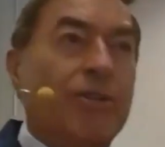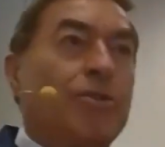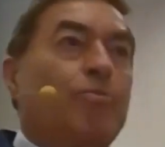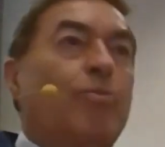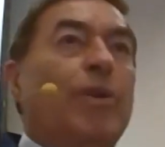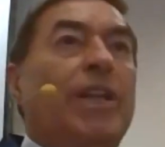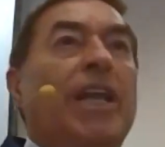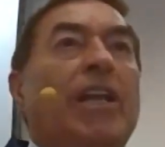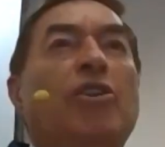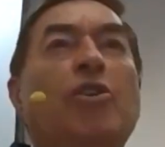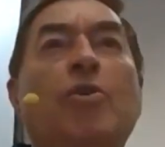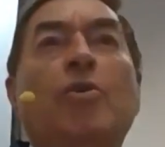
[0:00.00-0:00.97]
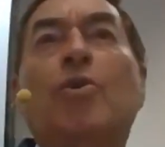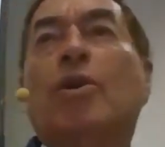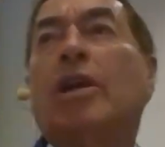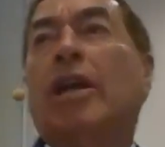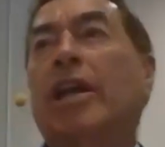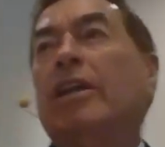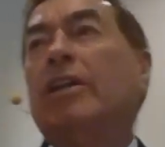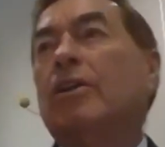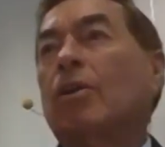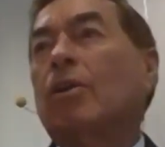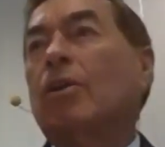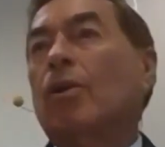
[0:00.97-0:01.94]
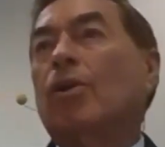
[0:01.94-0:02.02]
with the new clean
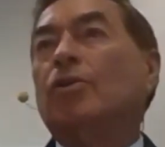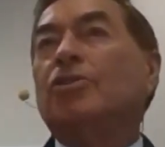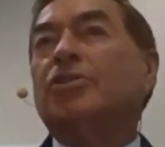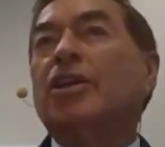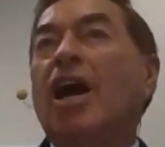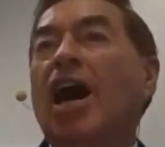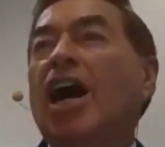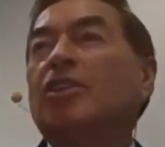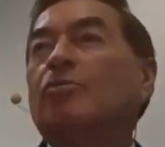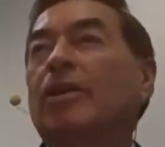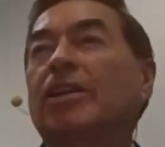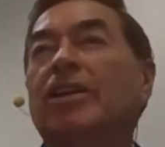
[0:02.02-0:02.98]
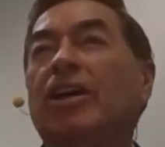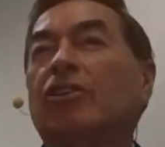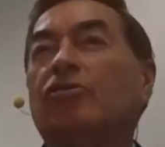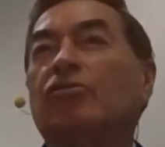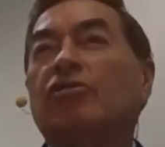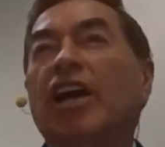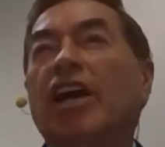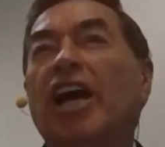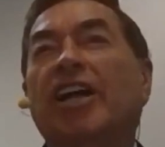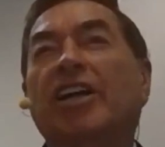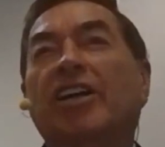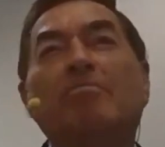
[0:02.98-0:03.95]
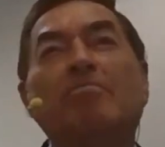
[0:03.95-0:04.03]
clothes. Actually, they're red and
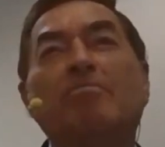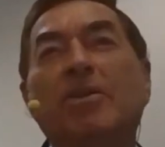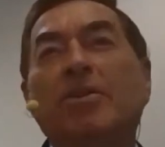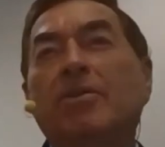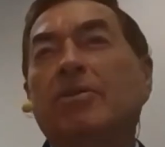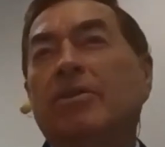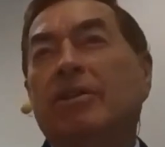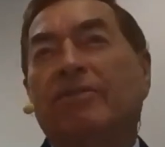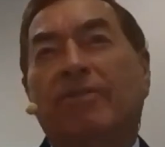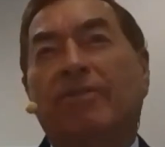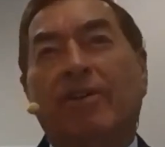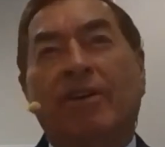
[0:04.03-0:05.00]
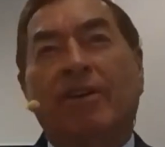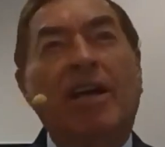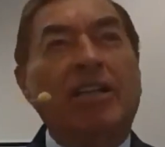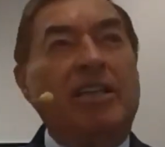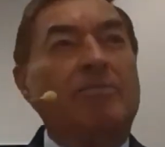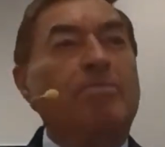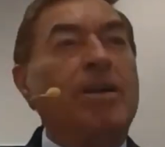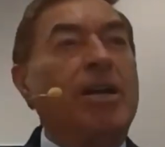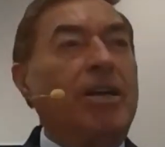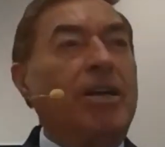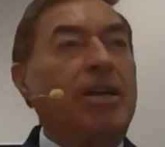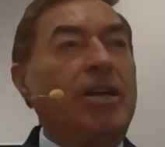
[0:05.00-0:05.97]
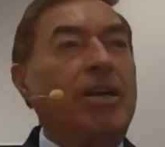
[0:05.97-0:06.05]
beautiful, the blood
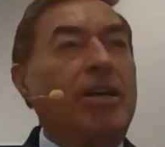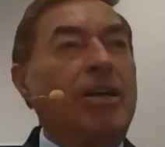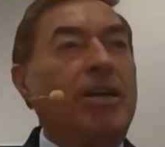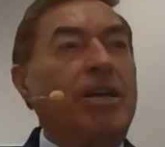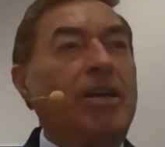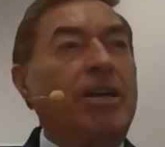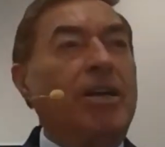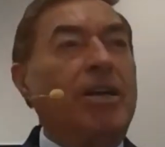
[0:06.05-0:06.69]
of the Lord Jesus,